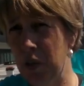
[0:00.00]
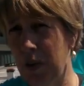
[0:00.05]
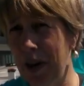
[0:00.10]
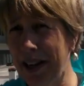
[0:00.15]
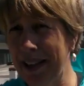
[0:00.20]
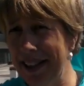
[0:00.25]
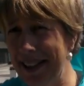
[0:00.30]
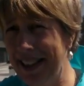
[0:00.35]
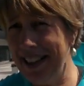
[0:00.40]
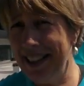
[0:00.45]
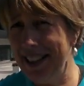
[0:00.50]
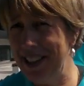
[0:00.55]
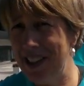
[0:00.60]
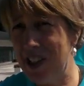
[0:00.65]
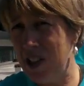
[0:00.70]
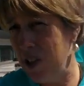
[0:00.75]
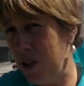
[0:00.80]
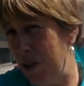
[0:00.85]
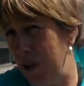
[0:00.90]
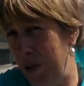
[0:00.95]
directly
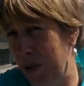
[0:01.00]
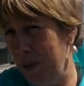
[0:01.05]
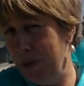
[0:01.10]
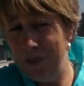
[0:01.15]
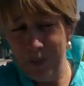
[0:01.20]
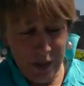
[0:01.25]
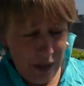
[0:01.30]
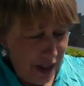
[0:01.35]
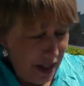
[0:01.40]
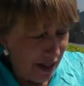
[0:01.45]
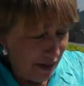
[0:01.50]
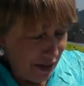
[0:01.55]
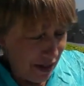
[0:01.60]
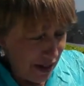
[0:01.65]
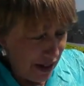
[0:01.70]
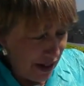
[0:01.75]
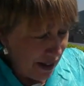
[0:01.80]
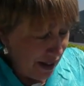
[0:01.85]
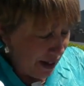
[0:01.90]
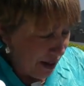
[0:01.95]
into
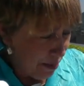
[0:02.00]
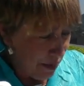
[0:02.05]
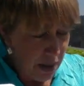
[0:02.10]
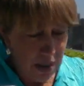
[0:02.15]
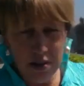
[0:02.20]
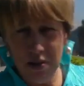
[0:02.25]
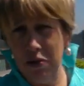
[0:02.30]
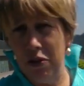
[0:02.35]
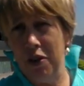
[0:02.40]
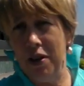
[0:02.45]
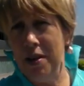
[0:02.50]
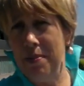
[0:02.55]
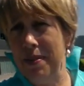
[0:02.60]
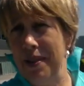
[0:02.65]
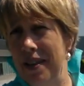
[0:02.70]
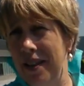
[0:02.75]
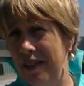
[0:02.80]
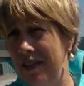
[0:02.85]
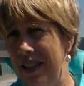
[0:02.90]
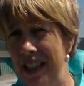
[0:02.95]
different systems. It's a
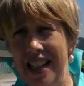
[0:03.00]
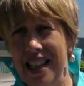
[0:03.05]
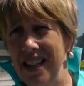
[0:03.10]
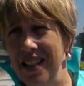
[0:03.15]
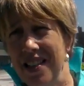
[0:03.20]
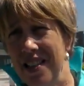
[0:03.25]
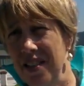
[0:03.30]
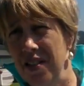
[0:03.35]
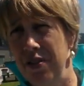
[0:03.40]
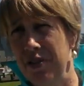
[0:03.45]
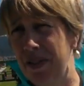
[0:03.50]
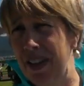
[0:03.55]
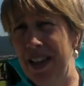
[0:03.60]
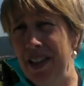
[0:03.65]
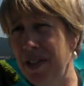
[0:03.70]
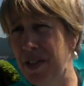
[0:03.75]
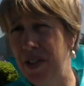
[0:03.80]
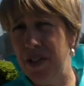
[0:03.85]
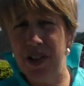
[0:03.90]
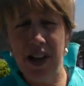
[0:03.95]
40-pin LVDS
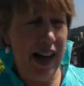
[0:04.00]
interface,